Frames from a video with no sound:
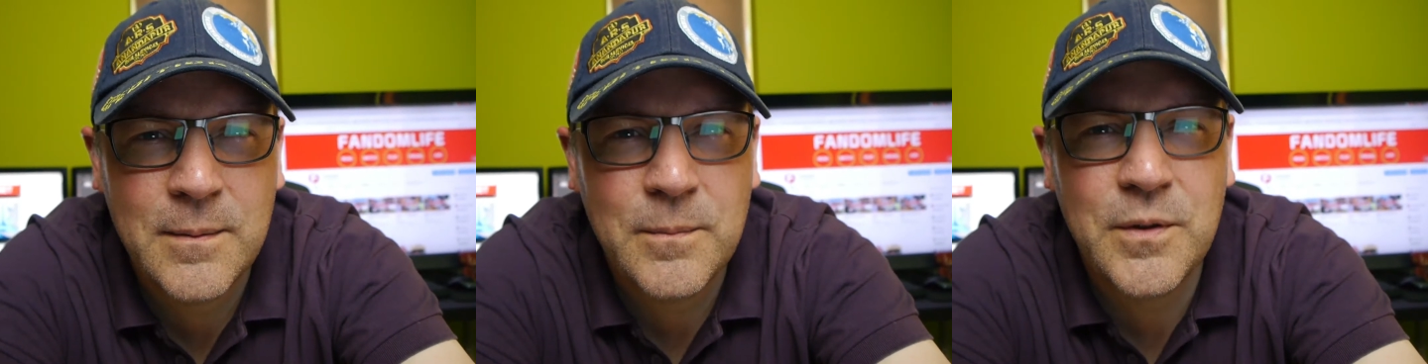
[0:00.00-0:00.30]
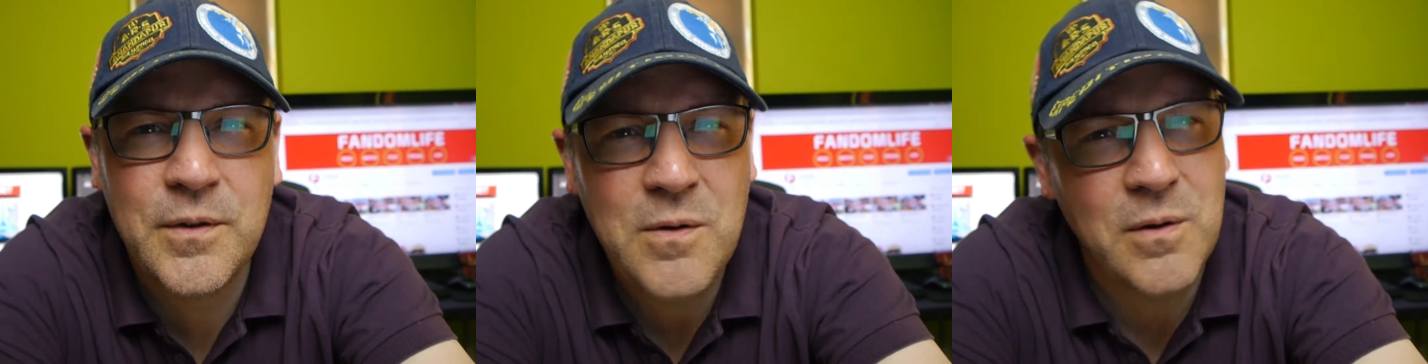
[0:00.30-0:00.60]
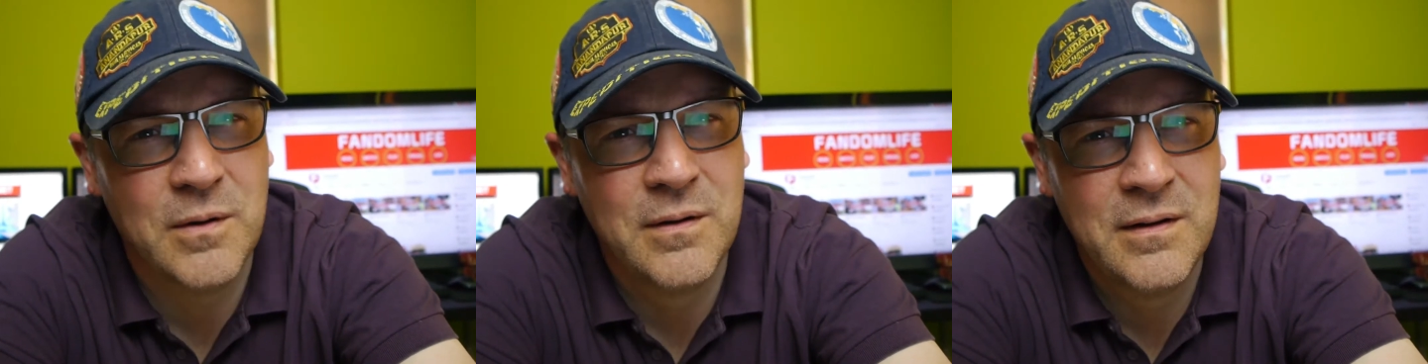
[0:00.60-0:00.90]
But
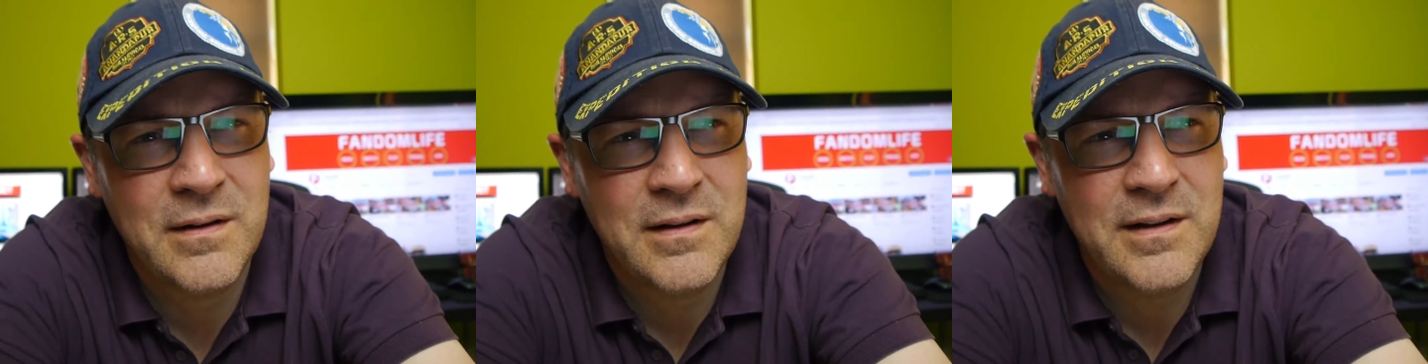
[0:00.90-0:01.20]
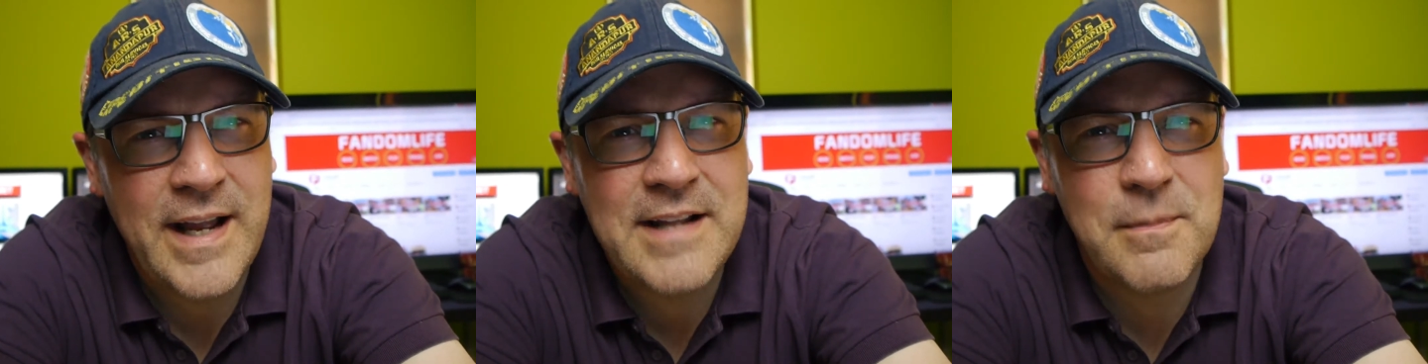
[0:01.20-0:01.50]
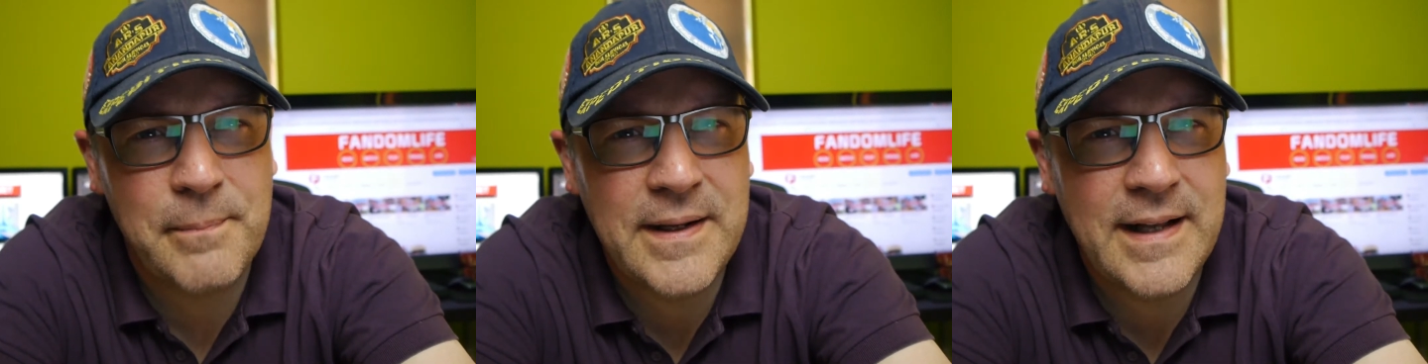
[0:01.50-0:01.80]
no, it's
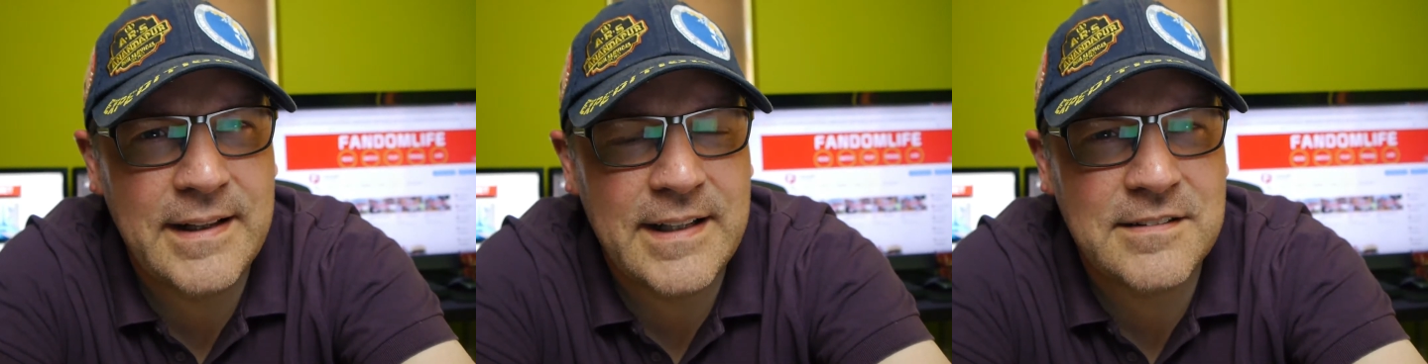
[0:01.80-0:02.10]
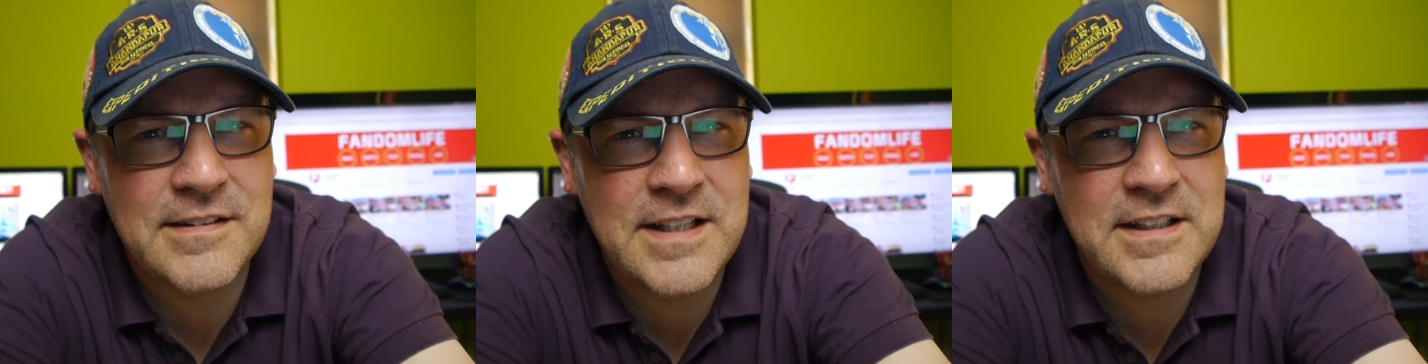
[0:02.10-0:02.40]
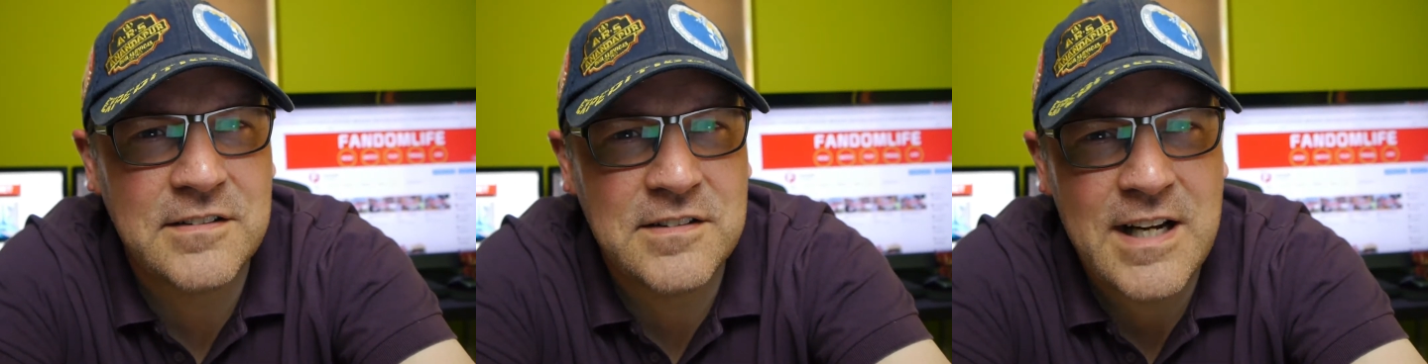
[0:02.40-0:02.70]
a bit like that scene
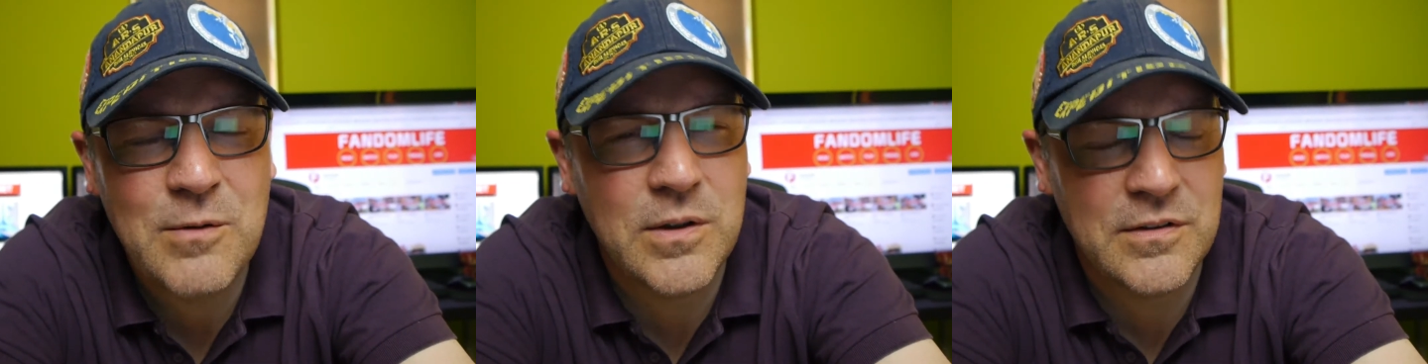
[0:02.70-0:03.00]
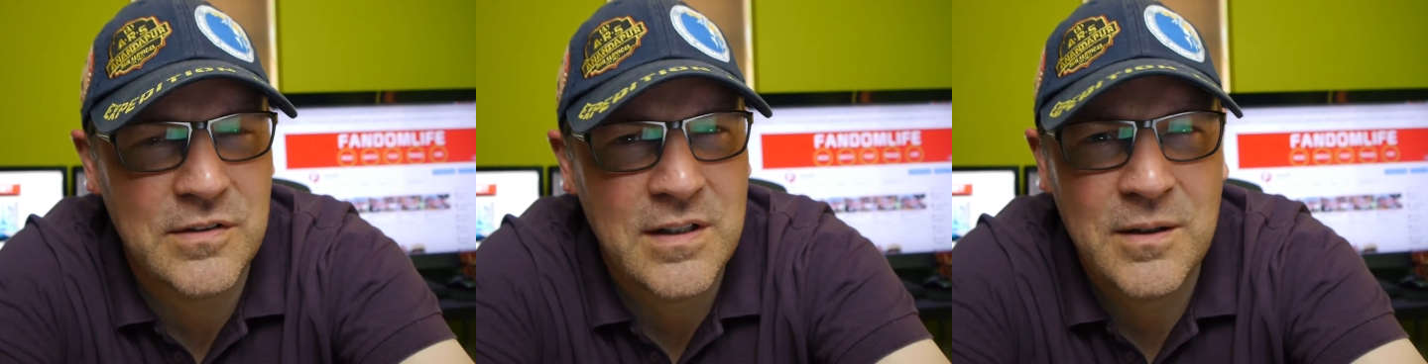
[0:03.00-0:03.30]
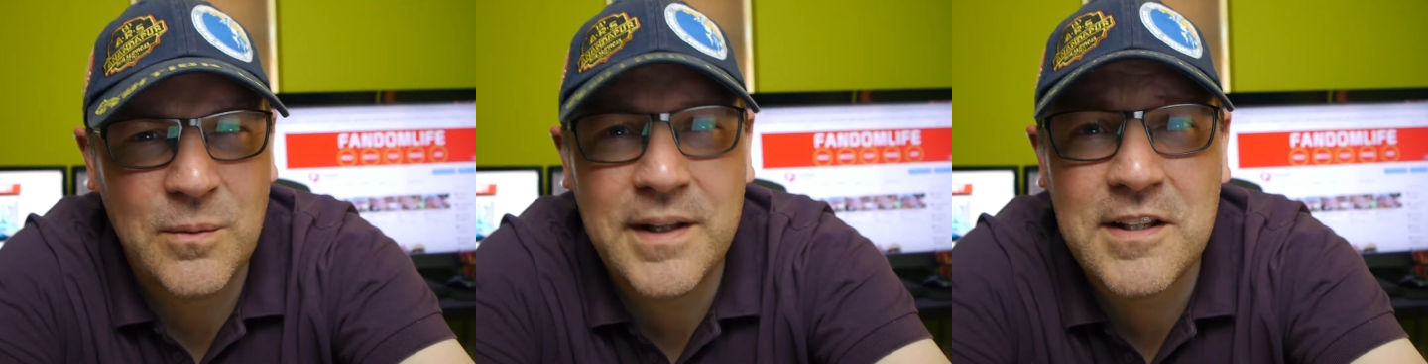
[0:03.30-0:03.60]
in Star Wars
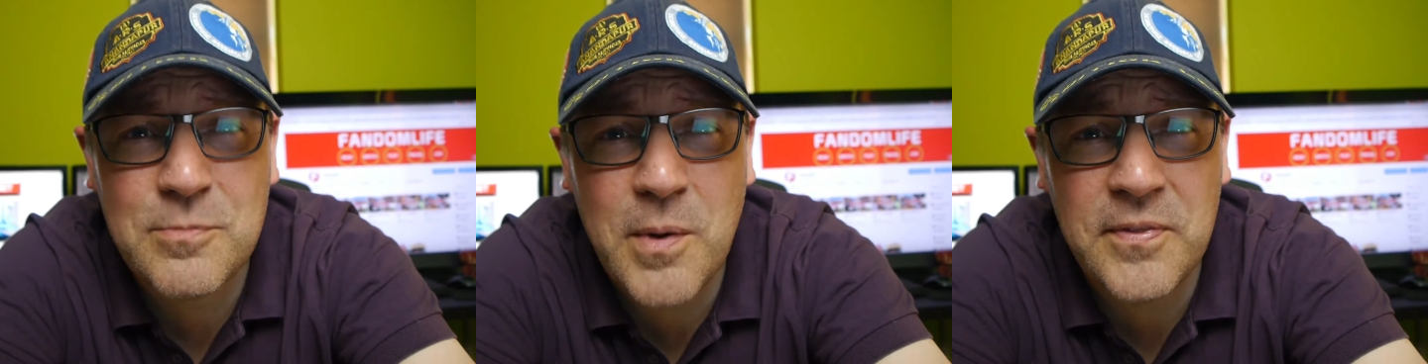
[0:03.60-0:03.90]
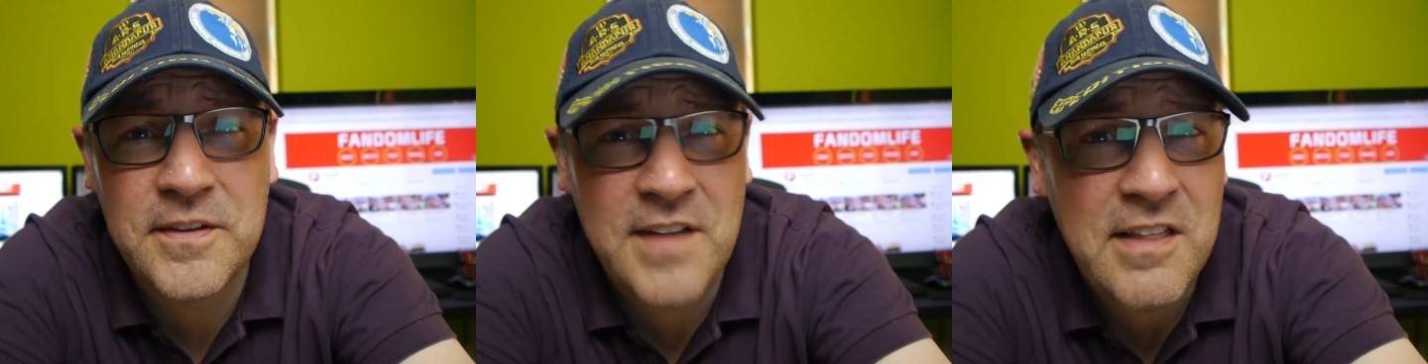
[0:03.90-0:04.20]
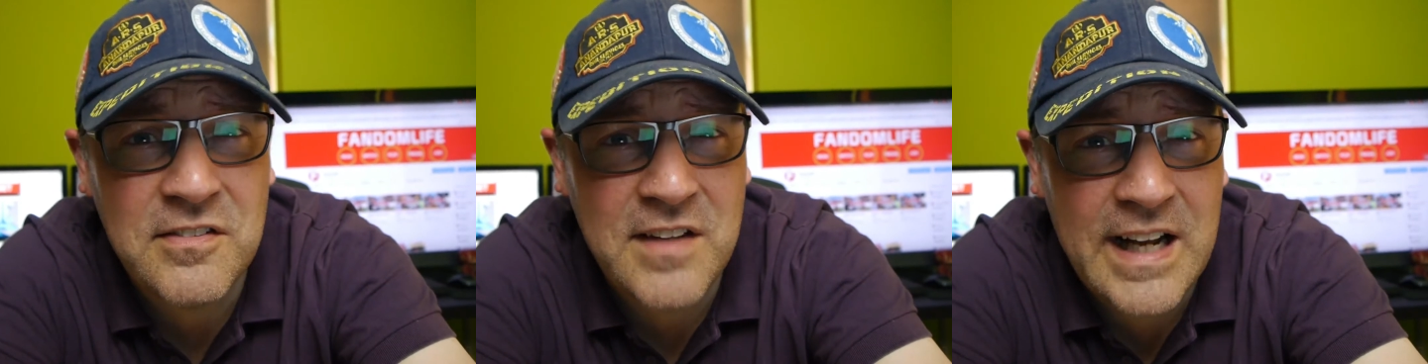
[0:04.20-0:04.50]
where they spot the
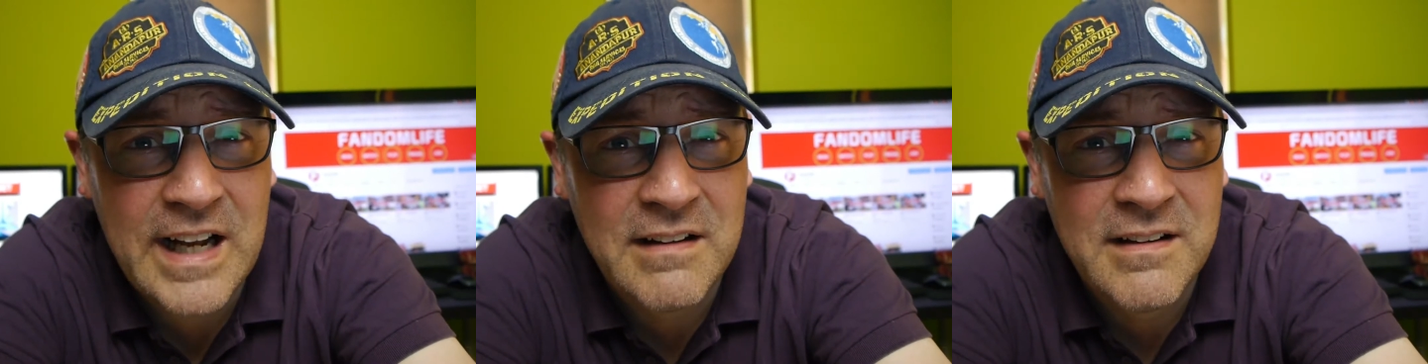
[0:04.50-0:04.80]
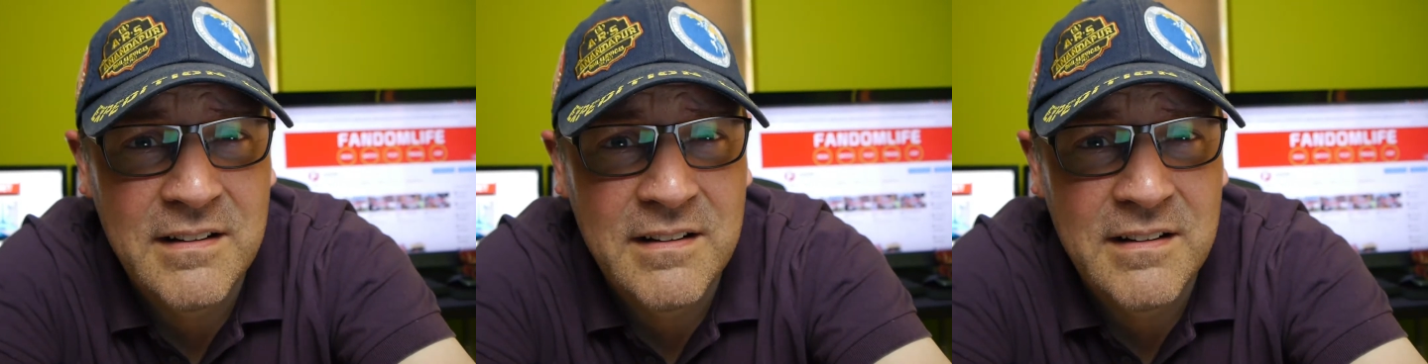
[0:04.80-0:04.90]
Death Star,